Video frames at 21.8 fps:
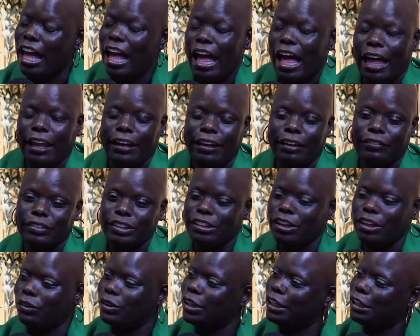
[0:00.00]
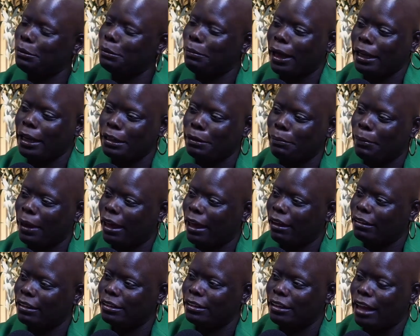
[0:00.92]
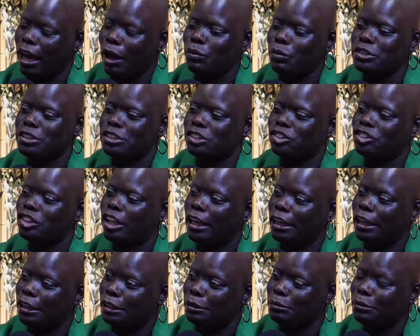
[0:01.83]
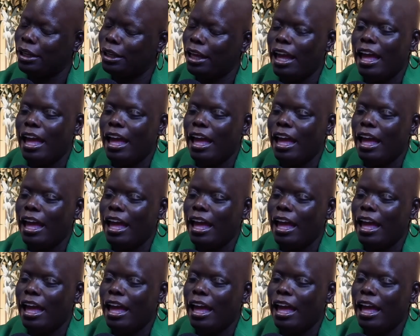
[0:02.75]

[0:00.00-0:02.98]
I never told anybody about it. I was ashamed.